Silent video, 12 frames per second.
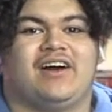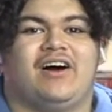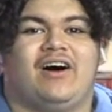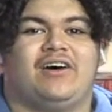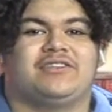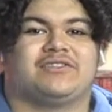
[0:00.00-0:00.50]

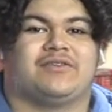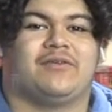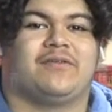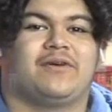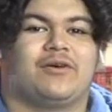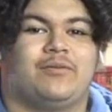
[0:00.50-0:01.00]
Also,
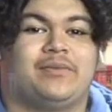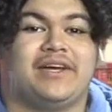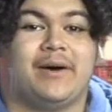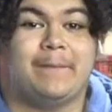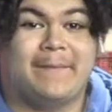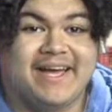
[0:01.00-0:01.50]
there will be
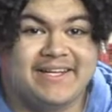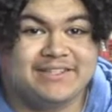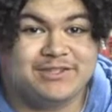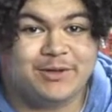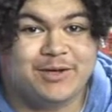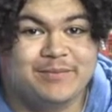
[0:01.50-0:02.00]
a
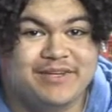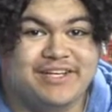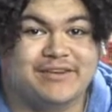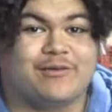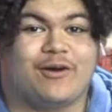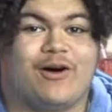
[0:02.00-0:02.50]
mandatory
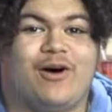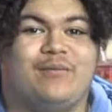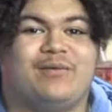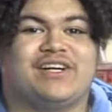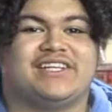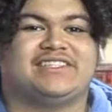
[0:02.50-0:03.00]
meeting for all
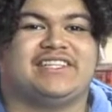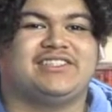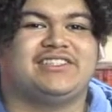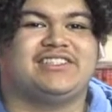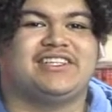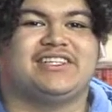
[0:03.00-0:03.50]
boys
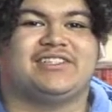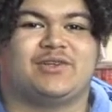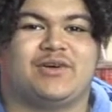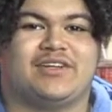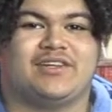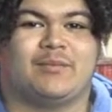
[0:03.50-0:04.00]
interested in
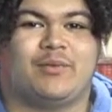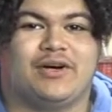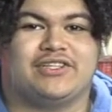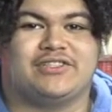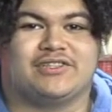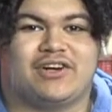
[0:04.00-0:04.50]
joining the
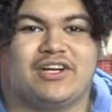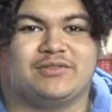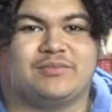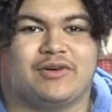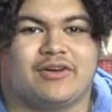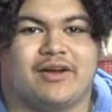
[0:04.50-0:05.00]
boys lacrosse
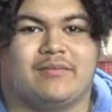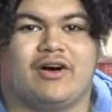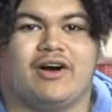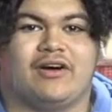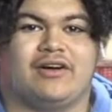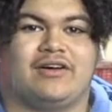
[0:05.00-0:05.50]
program
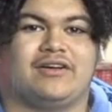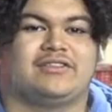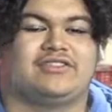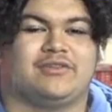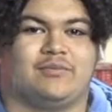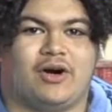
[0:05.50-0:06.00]
uh,
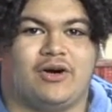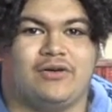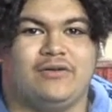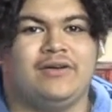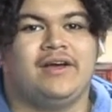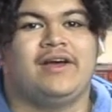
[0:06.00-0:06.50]

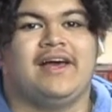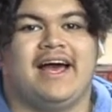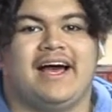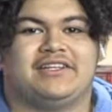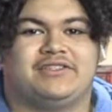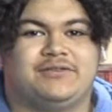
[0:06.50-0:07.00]
tomorrow
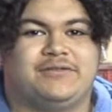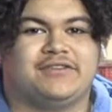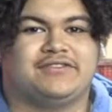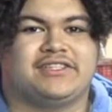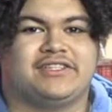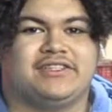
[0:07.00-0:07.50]
at
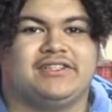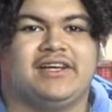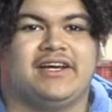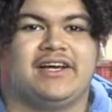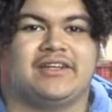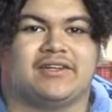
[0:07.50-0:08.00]
2.15
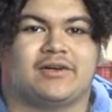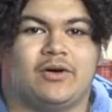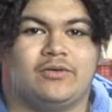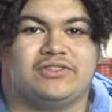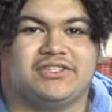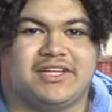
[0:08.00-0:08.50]
in the
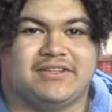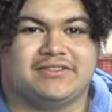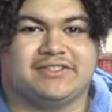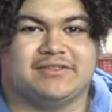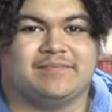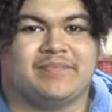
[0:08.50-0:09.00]
Cone
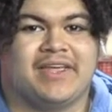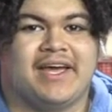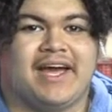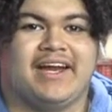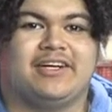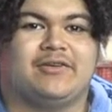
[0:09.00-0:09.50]
Gymnasium.
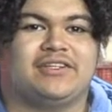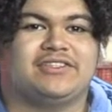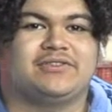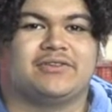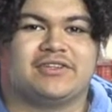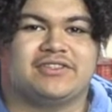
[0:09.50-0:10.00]
Any
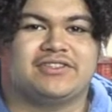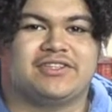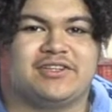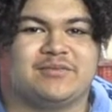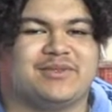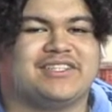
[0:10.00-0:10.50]
questions or
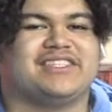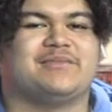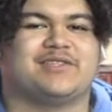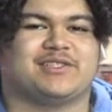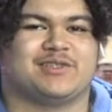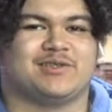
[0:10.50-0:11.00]
concerns, please see
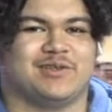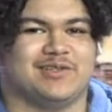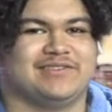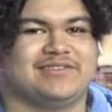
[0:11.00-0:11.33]
Mr. Soren.